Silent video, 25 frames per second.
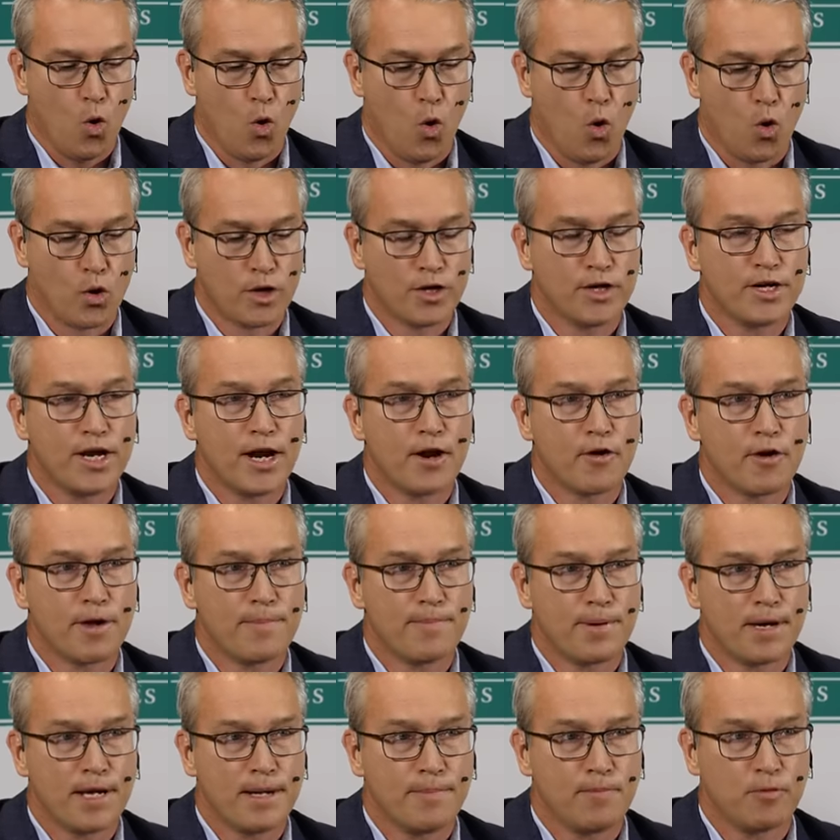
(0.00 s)

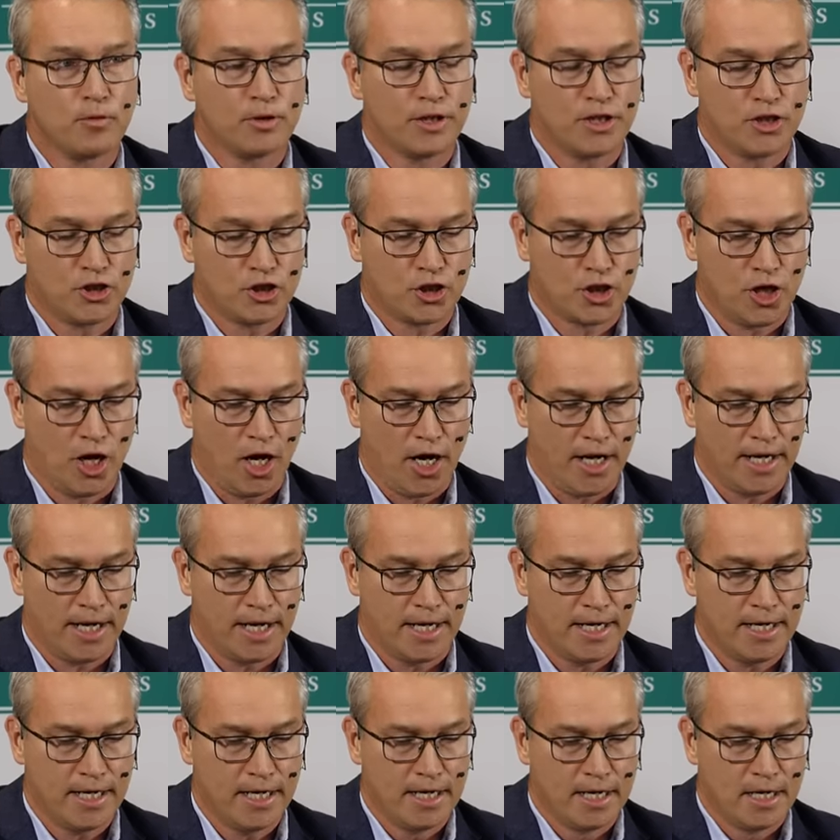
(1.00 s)
ordinary people in
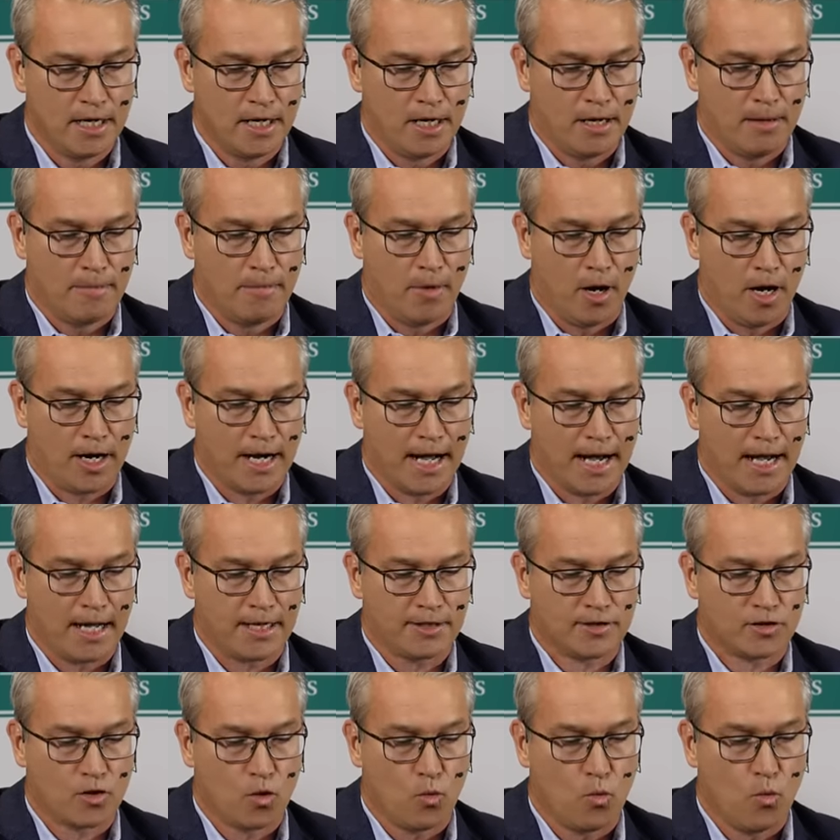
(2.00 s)
China might
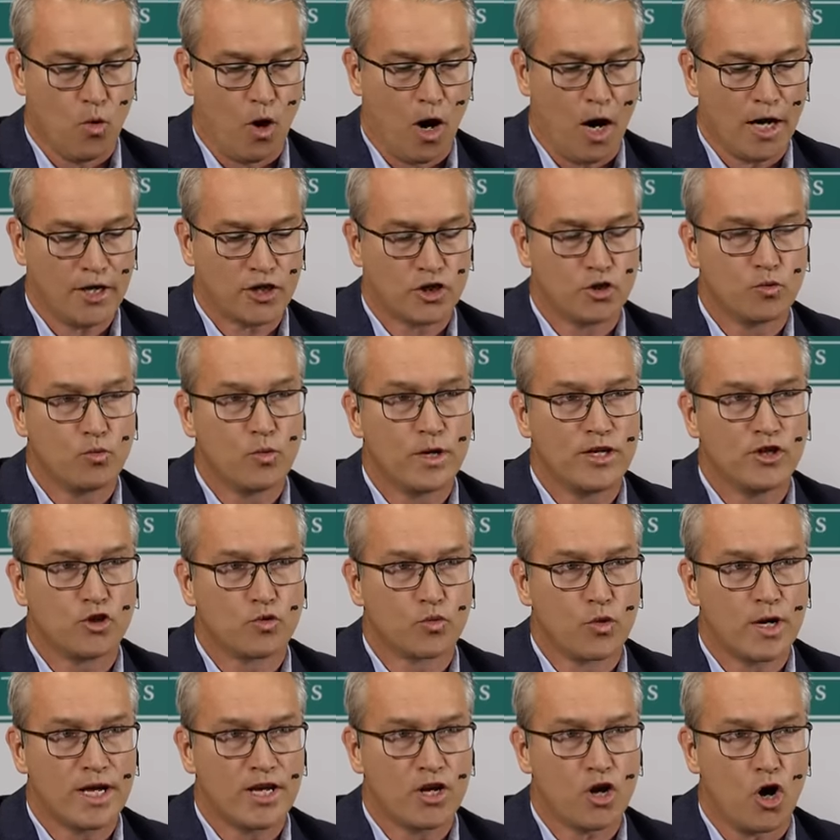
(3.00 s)
ask, why should we
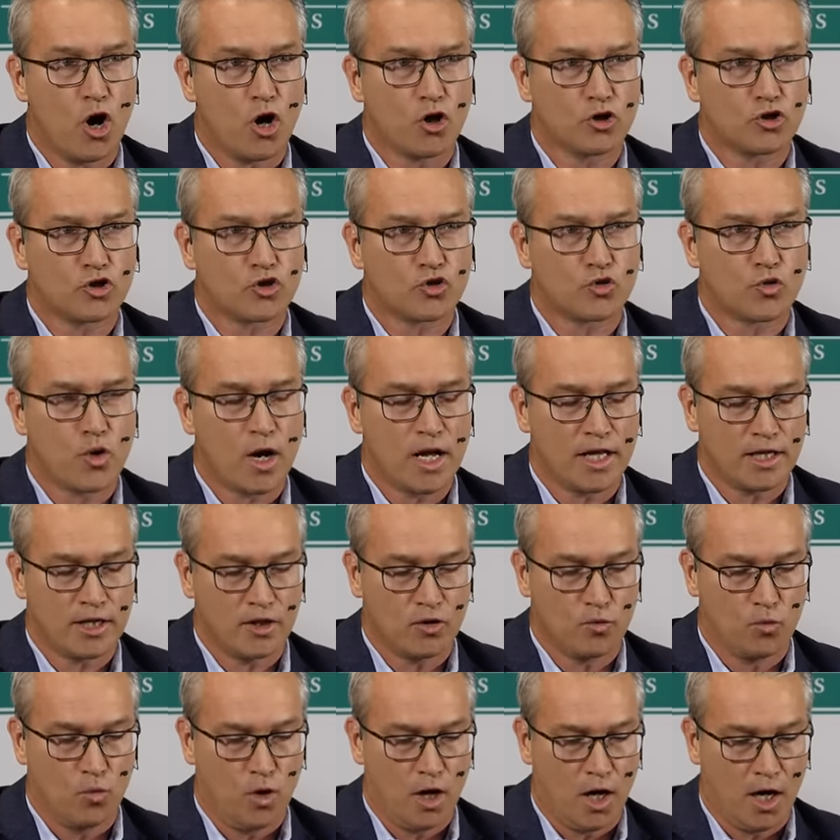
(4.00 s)
drink
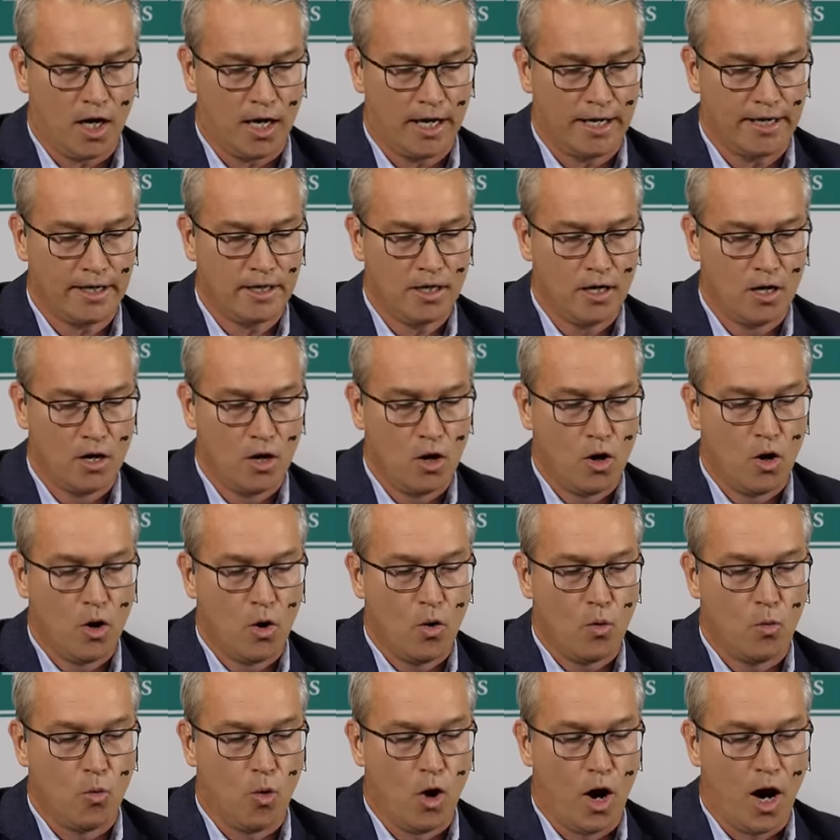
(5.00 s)
Australian wine?
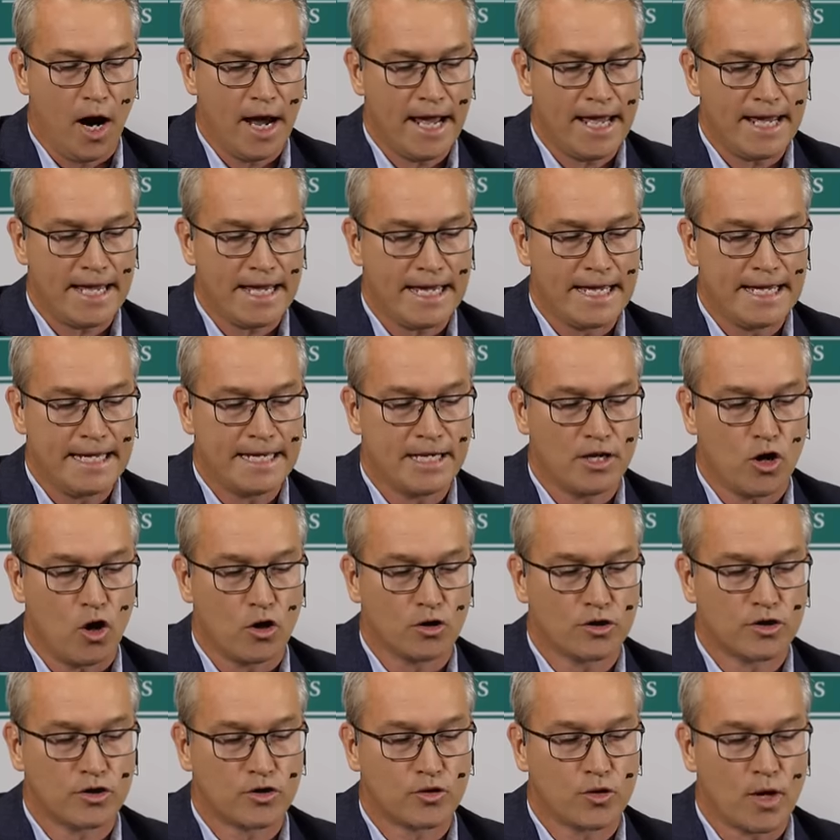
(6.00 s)
Why eat
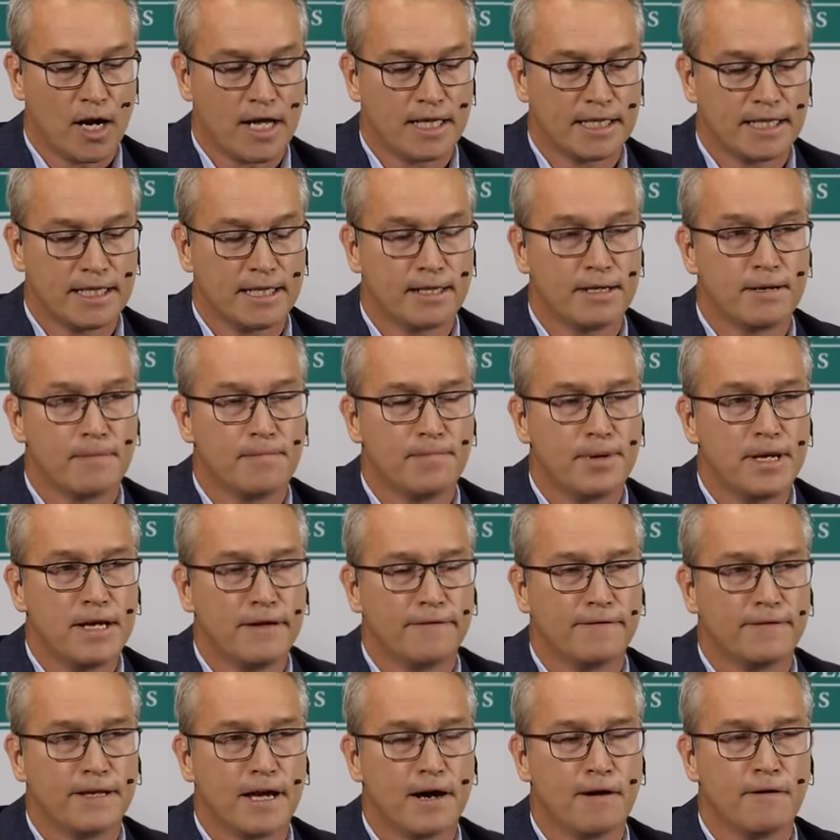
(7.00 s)
Australian
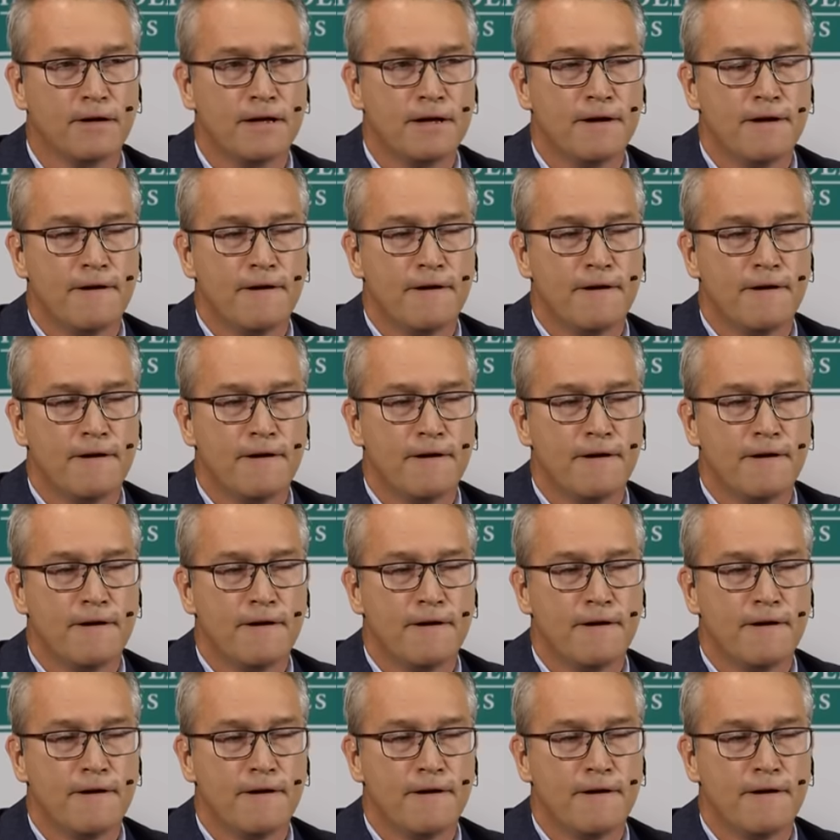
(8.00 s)
beef? Now,